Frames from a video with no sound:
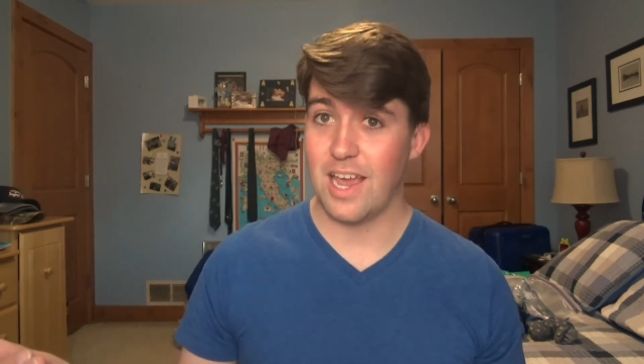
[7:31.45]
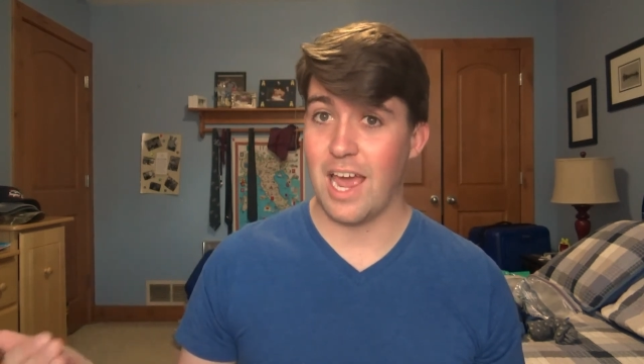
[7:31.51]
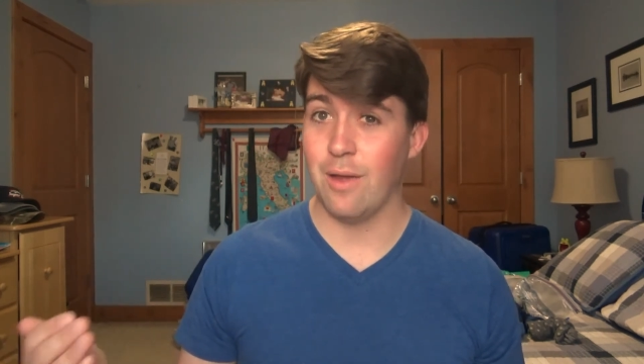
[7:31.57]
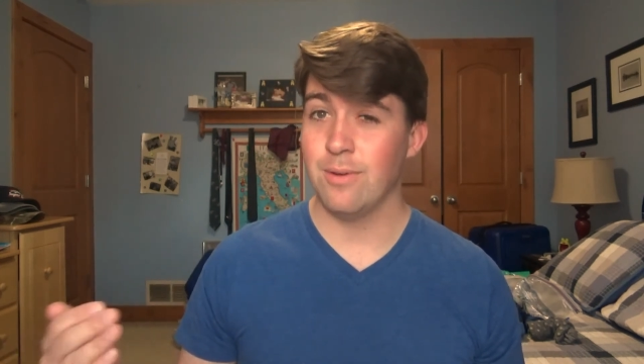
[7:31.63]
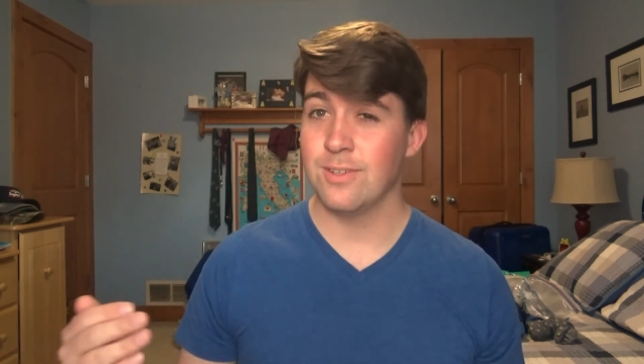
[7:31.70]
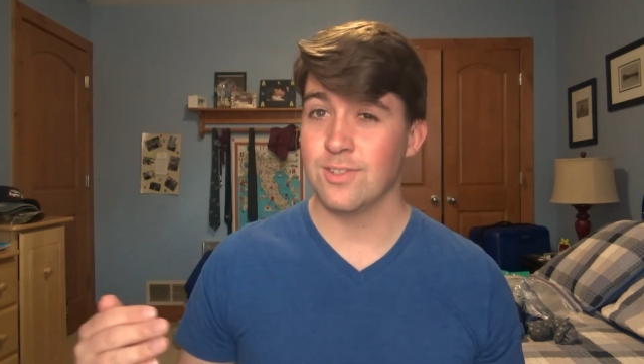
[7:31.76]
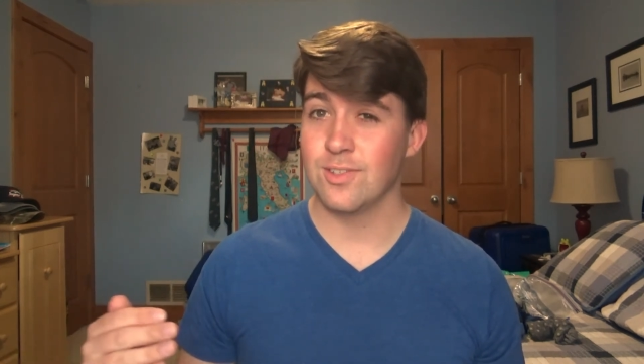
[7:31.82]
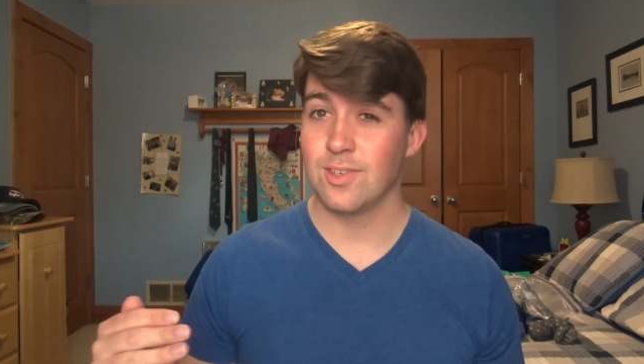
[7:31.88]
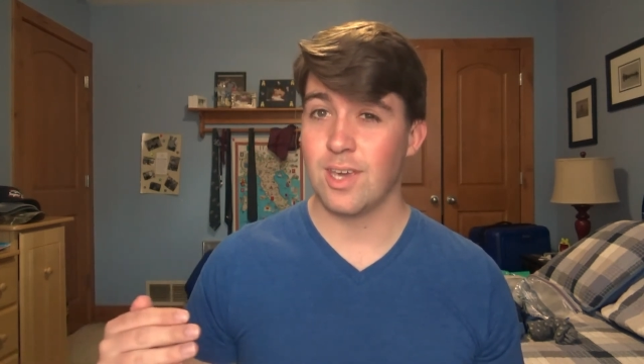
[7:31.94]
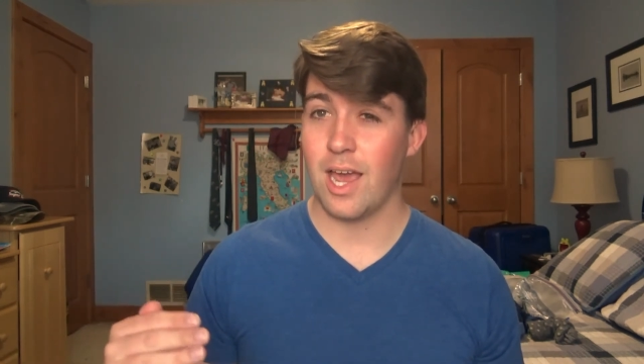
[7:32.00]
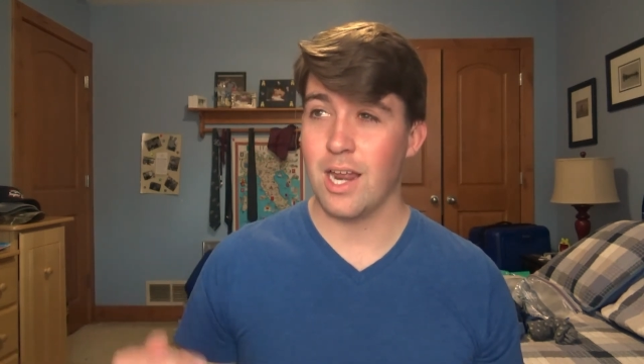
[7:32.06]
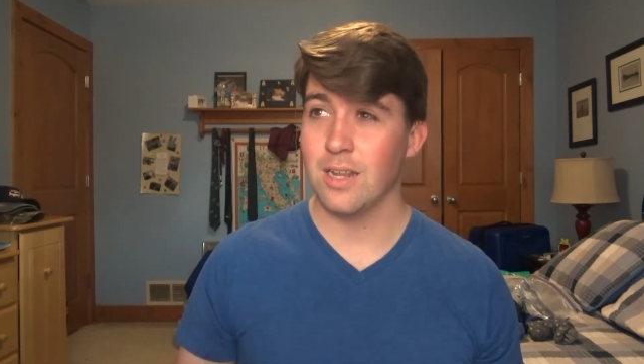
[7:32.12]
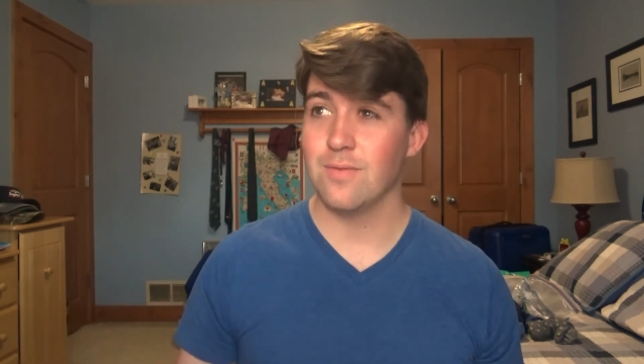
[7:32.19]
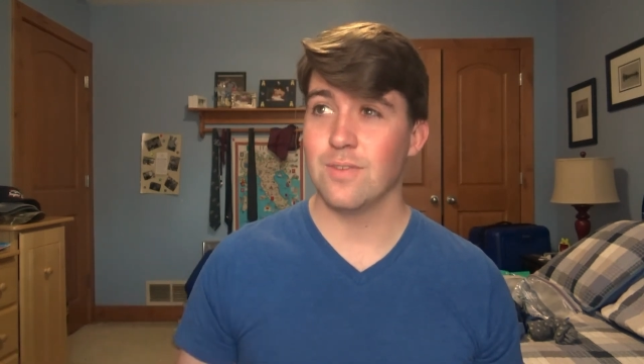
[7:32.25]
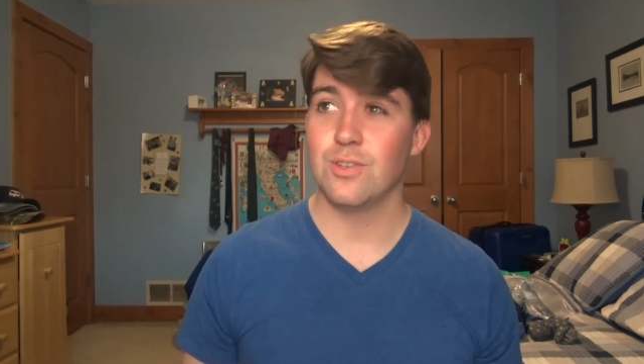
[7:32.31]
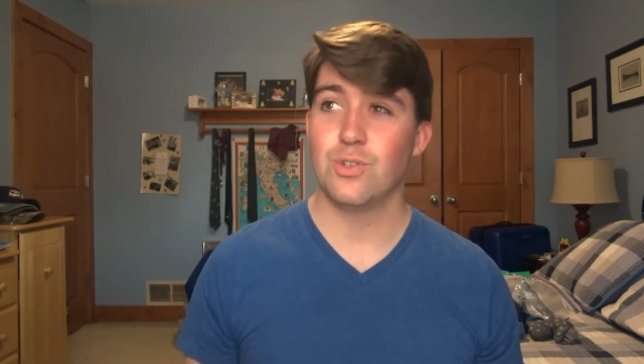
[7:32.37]
I was
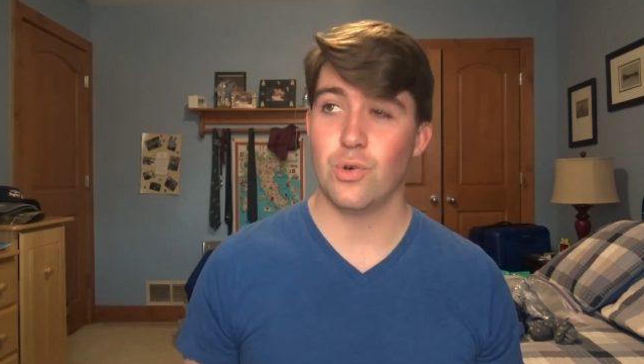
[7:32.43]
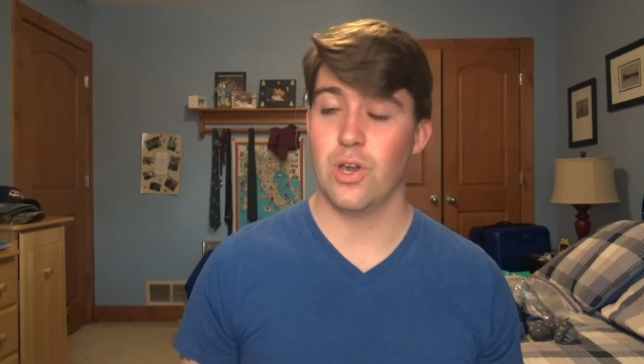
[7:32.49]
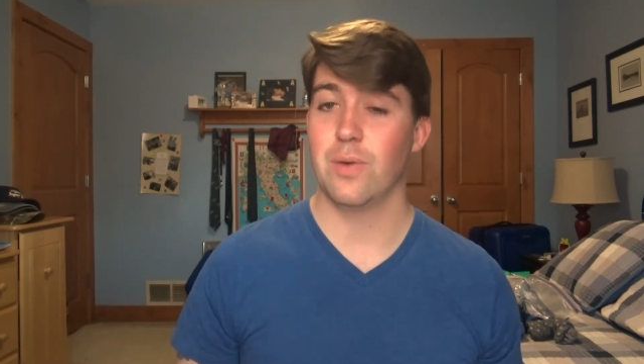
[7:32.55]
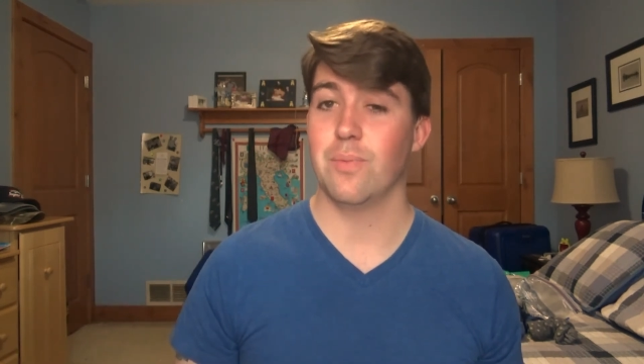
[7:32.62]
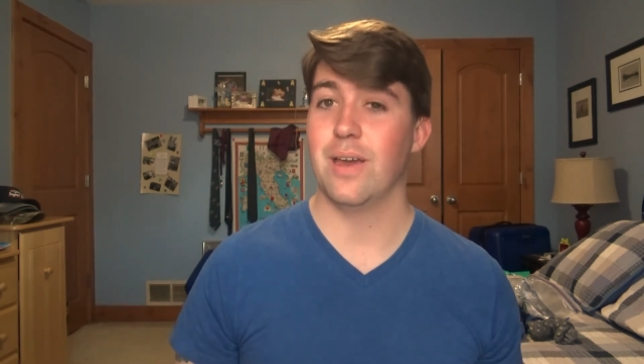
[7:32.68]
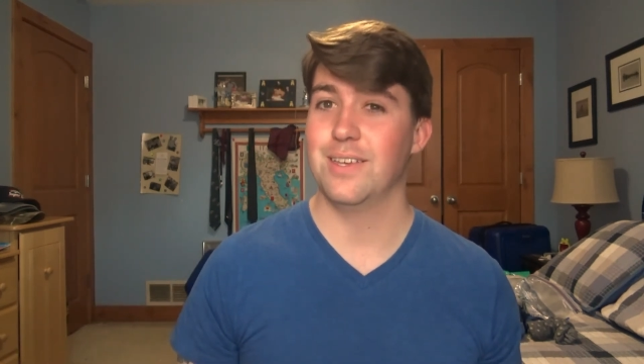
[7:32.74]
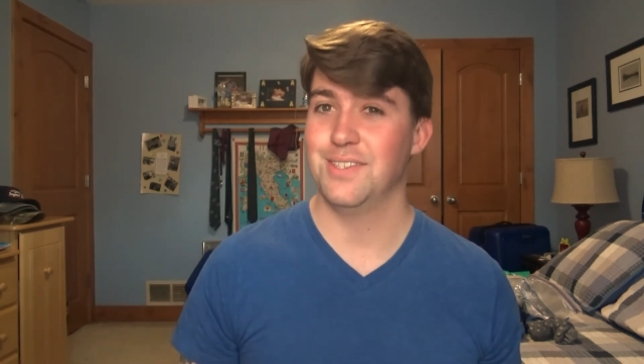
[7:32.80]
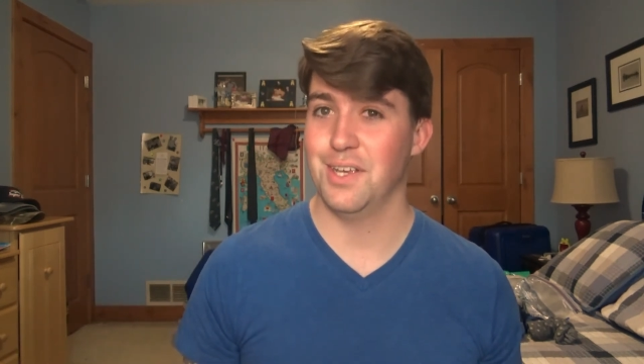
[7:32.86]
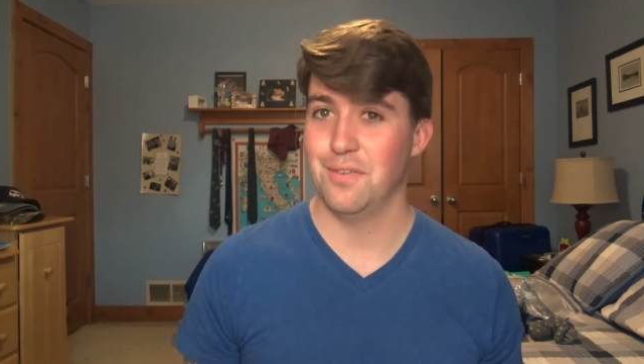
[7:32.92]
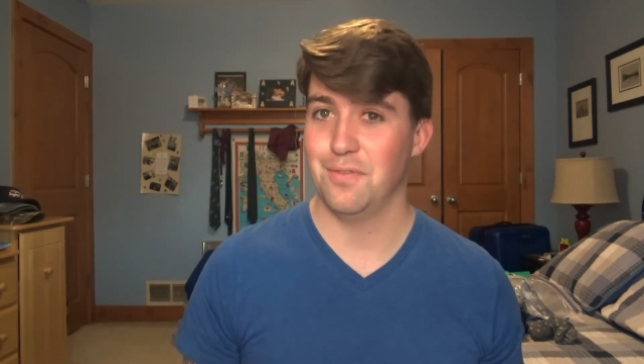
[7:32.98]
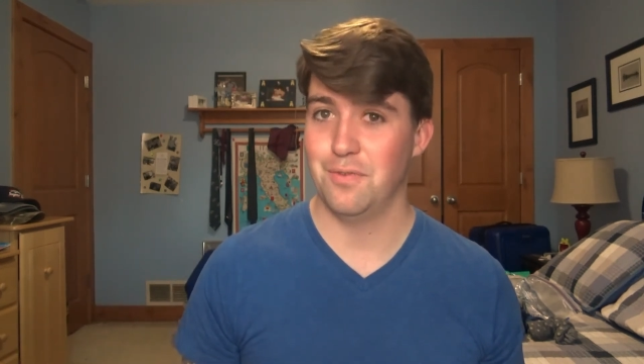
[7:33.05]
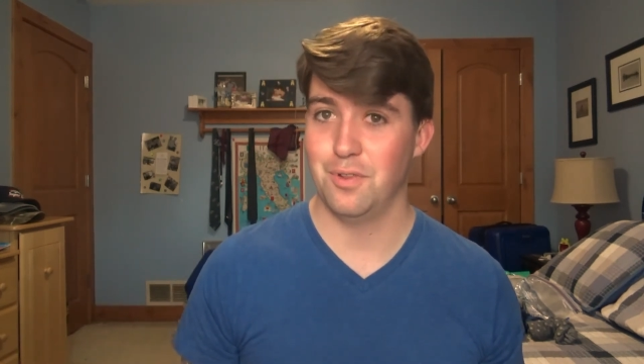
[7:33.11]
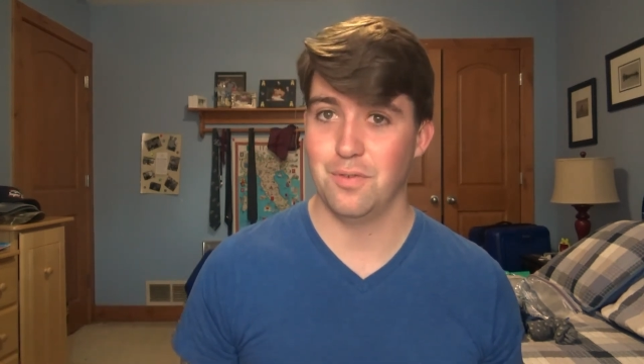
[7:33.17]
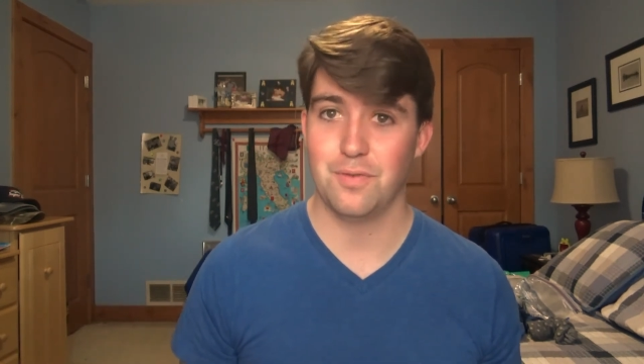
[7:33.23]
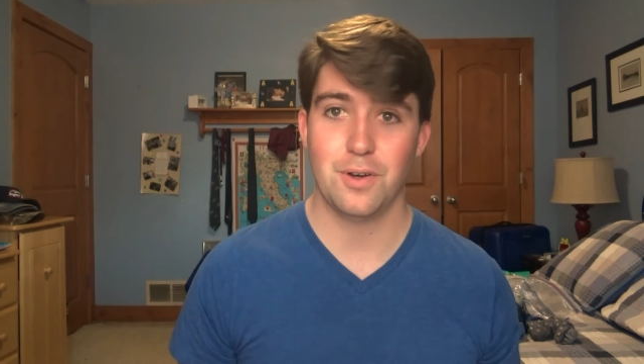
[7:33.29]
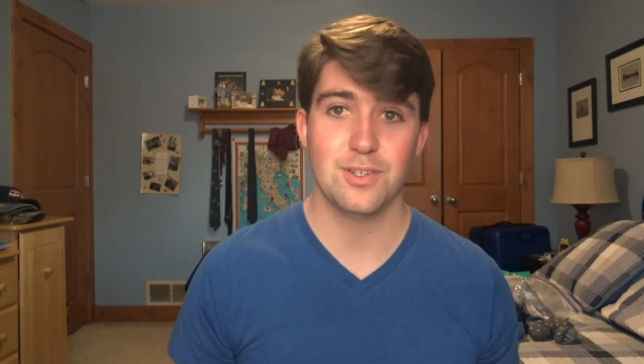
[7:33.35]
kind of enjoying myself
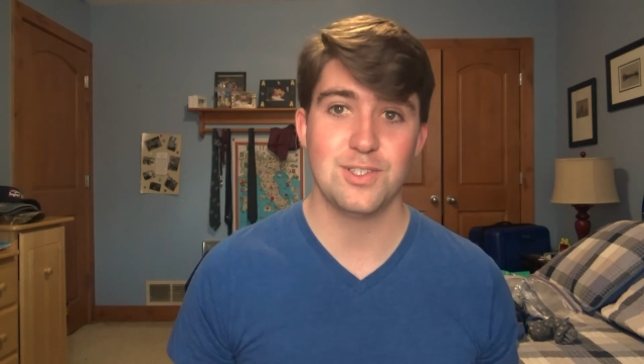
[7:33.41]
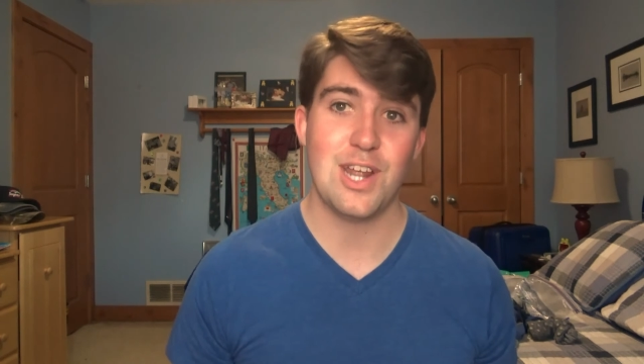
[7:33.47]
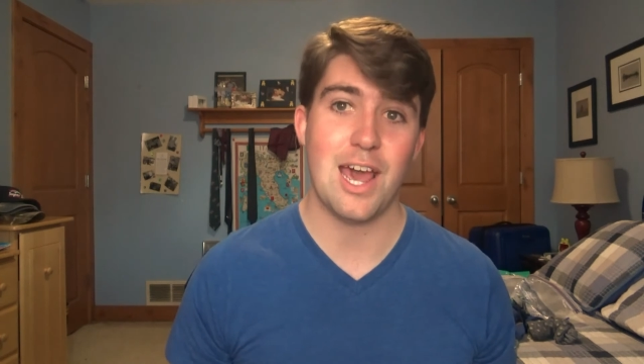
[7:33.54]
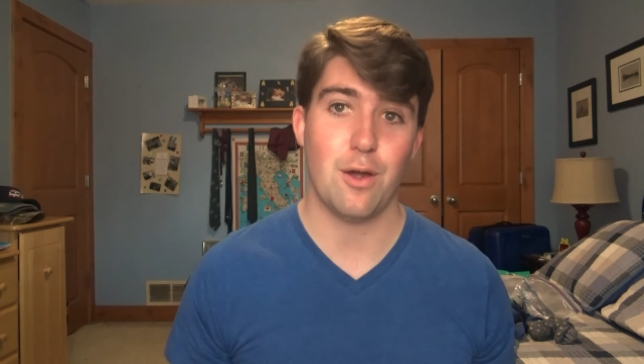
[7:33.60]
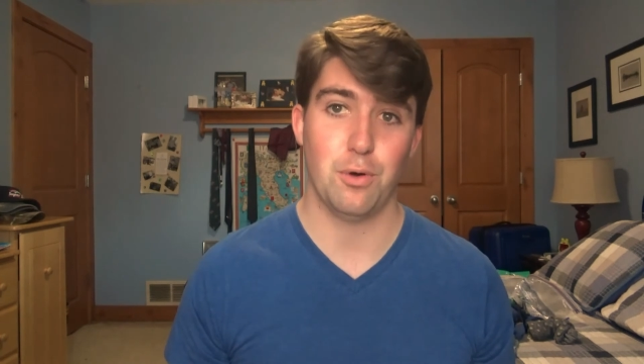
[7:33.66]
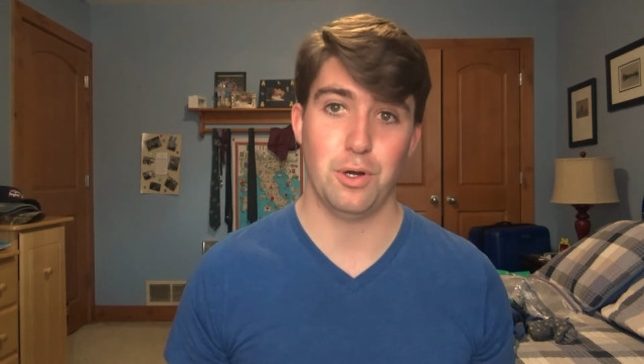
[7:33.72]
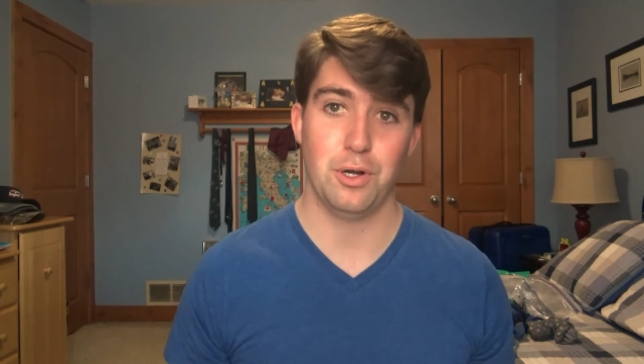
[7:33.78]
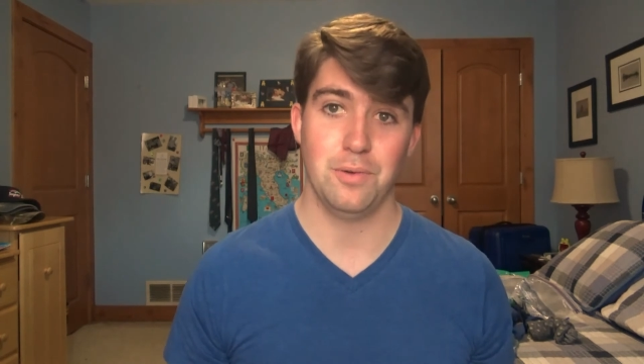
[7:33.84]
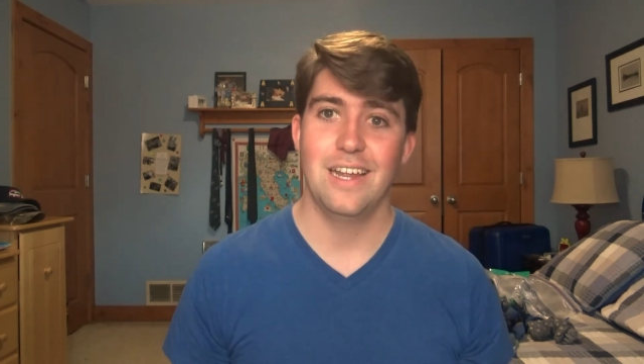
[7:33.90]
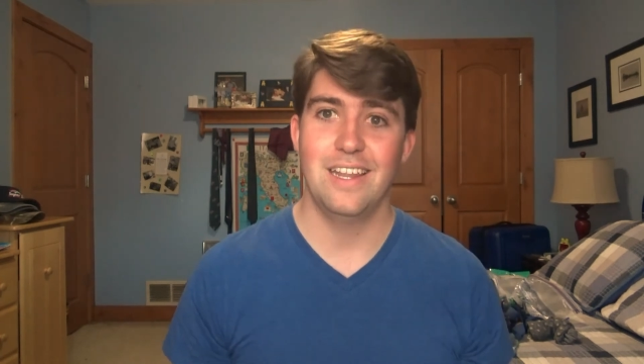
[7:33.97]
for the first hour.